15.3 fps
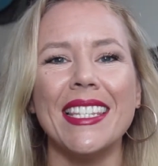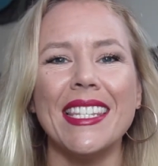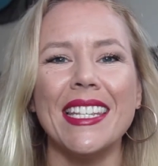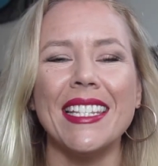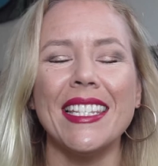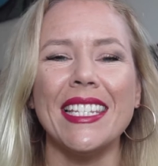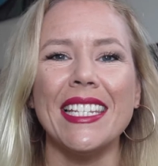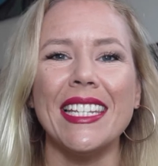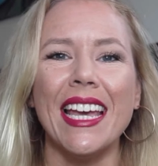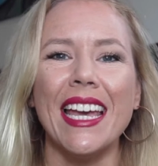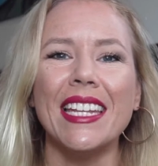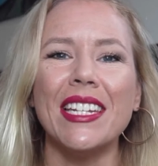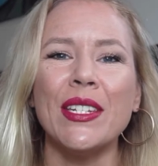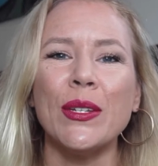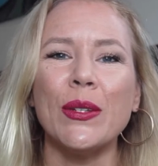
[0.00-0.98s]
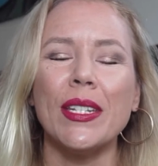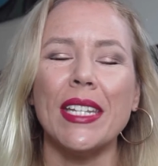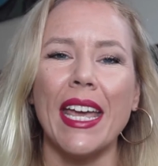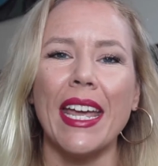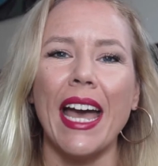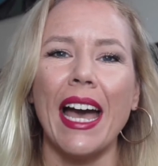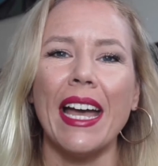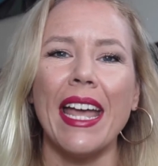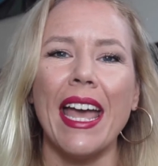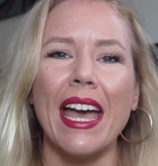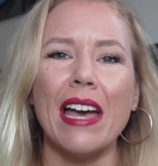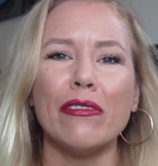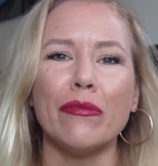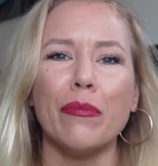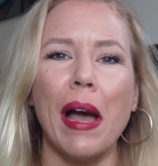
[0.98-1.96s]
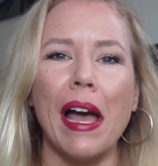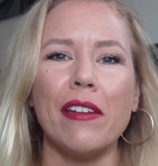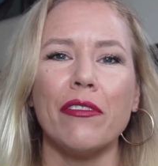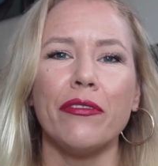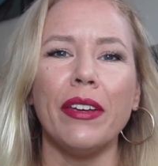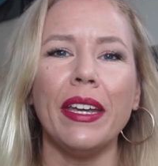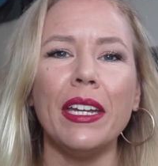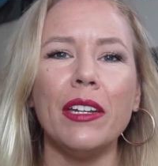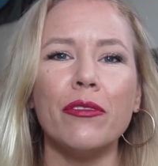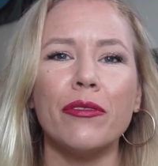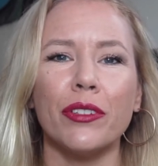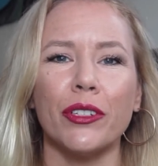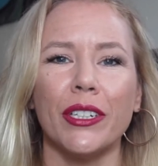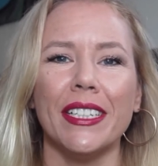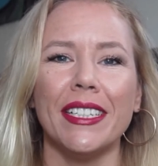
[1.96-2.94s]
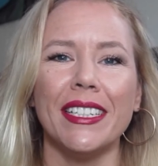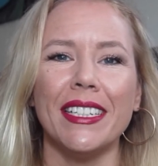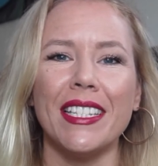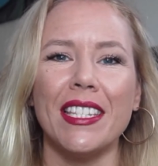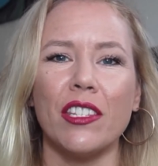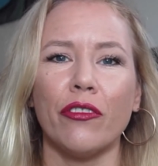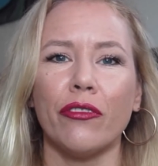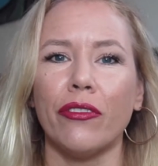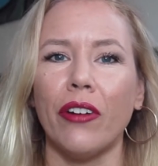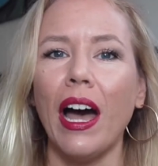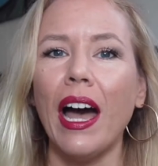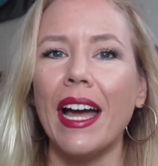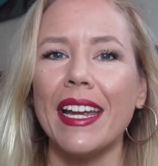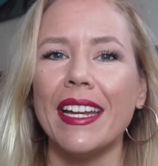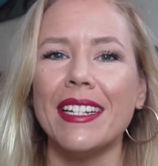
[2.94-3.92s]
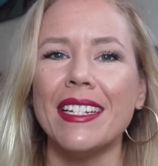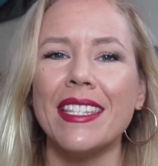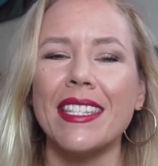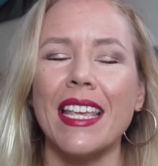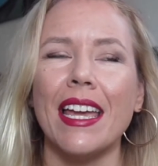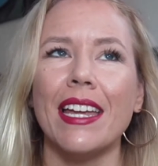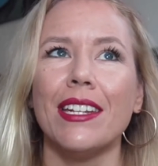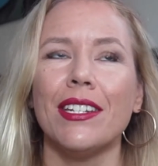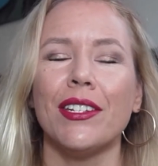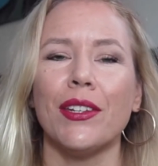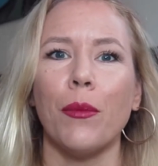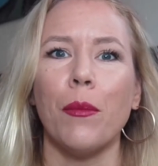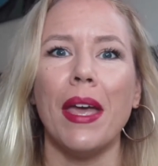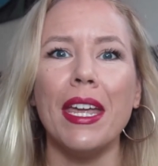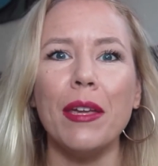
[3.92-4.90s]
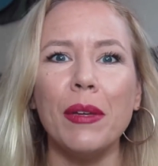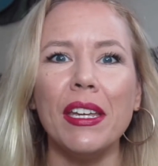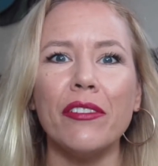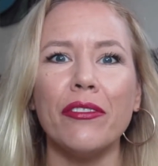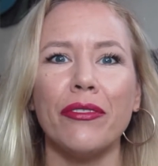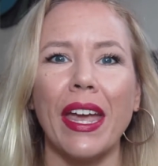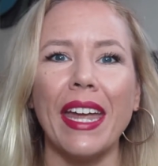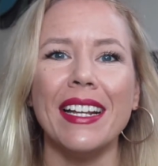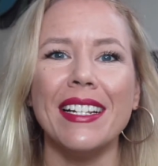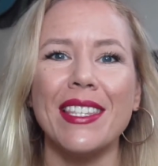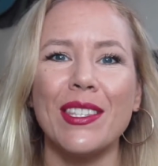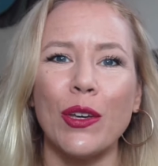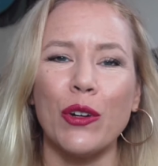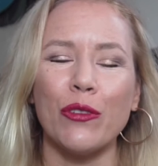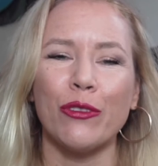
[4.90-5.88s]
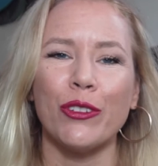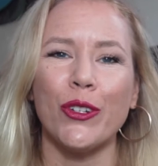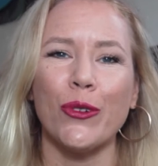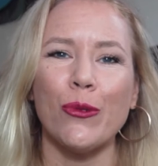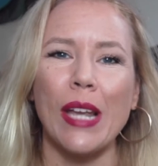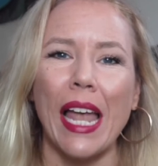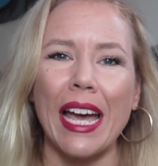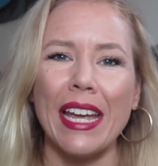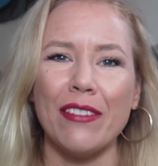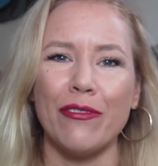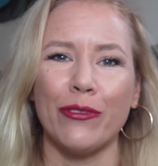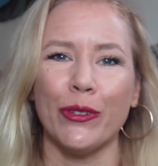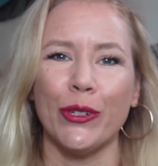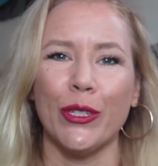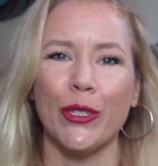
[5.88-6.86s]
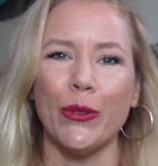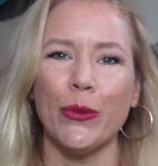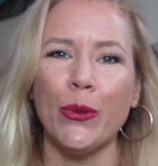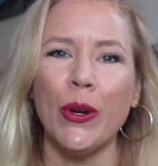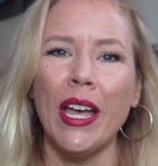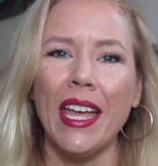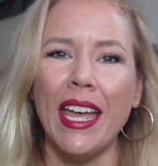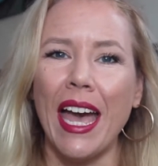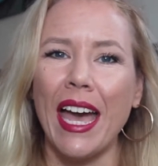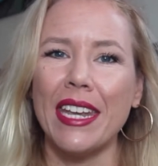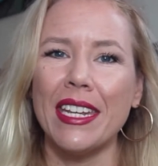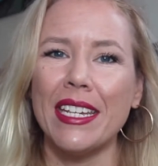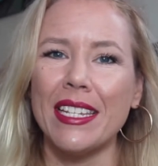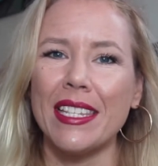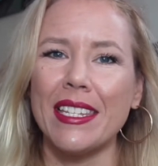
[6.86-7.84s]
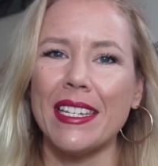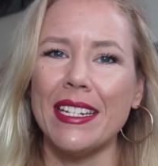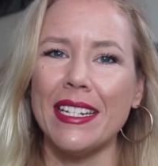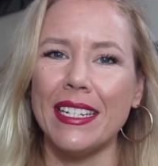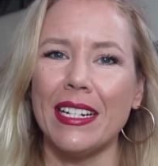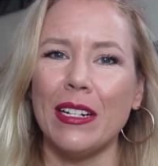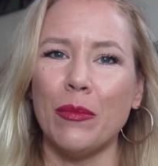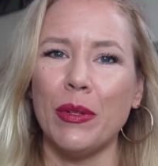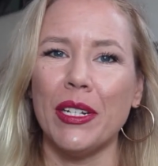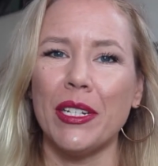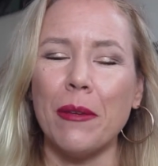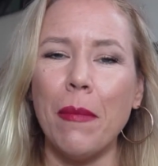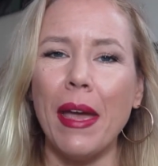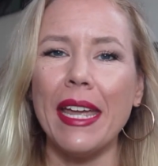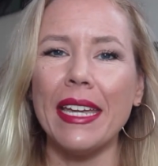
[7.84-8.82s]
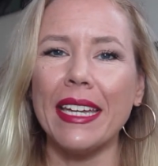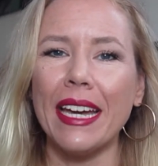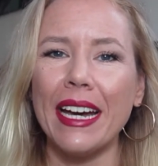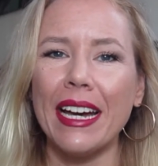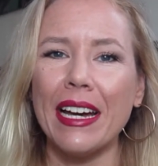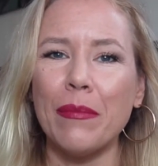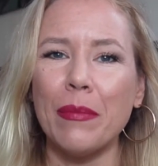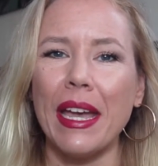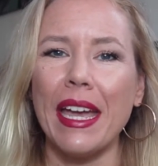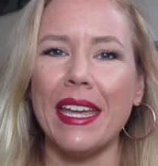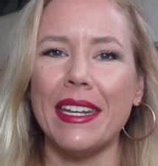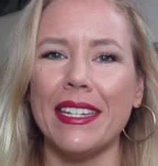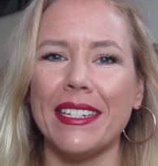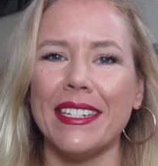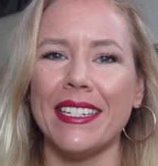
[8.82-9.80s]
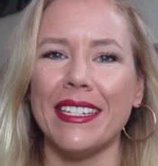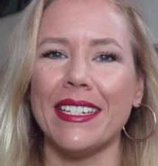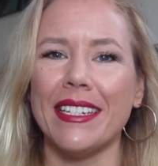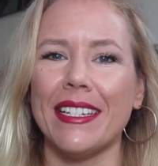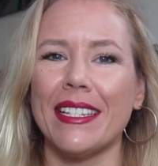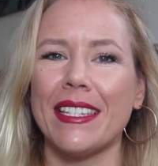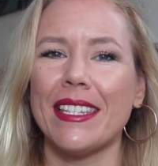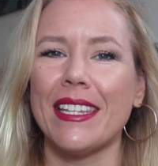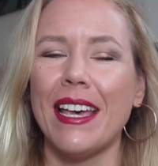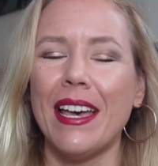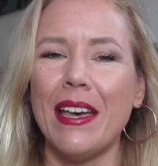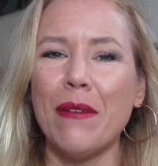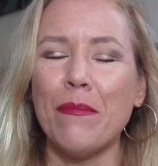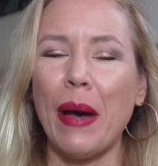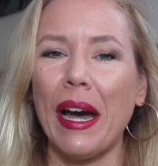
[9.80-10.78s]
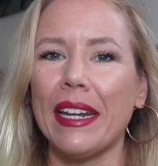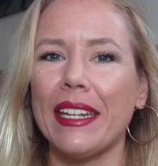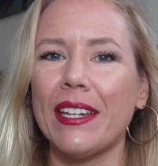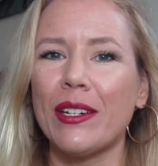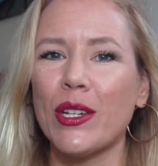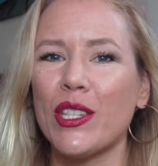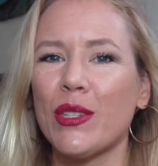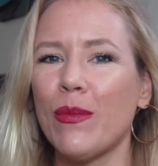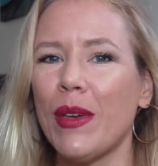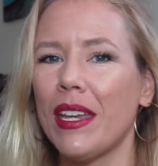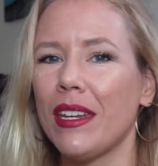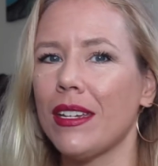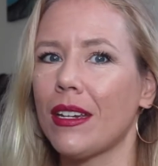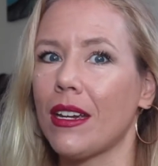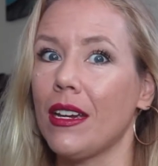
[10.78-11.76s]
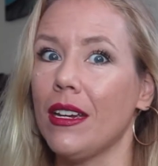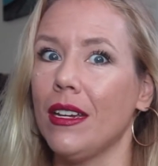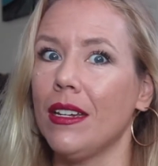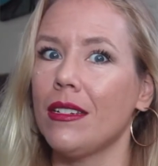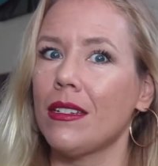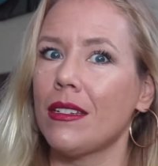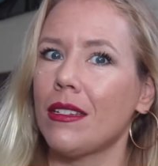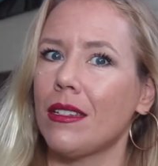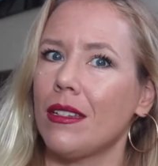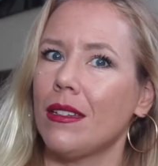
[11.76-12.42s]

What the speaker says: it's Sissi, and today I have my favorites, finds, and maybe fails of July for you. And it's a little bit makeup, and it is body cosmetic and